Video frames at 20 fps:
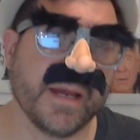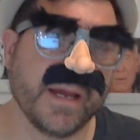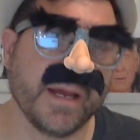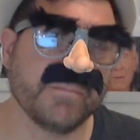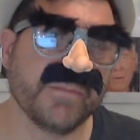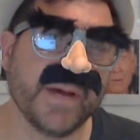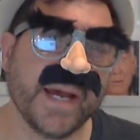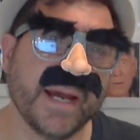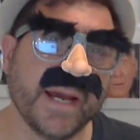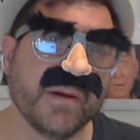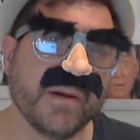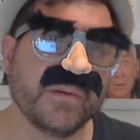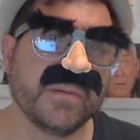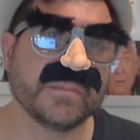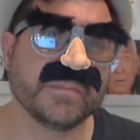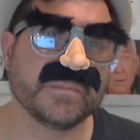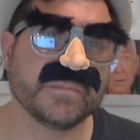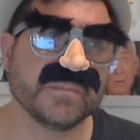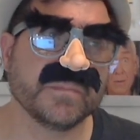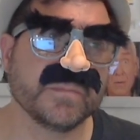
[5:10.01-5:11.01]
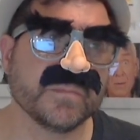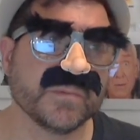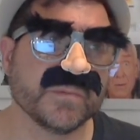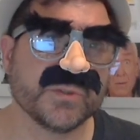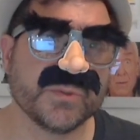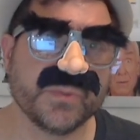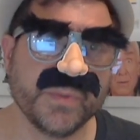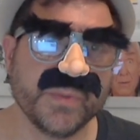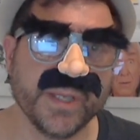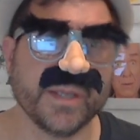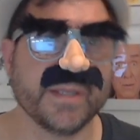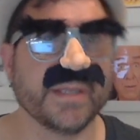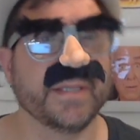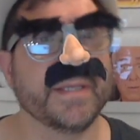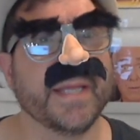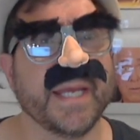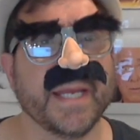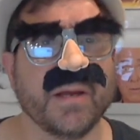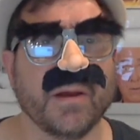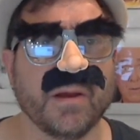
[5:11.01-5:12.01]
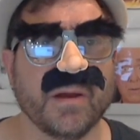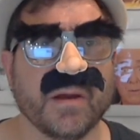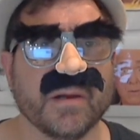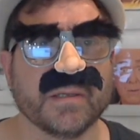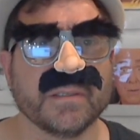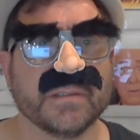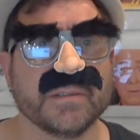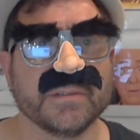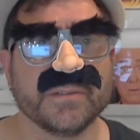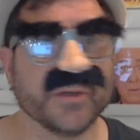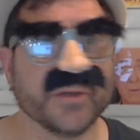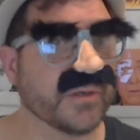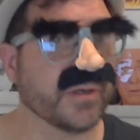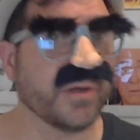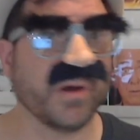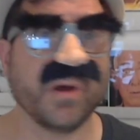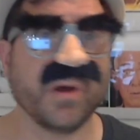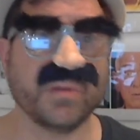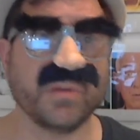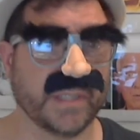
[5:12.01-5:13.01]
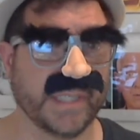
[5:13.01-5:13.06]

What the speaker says: of how twisted they are. They're cult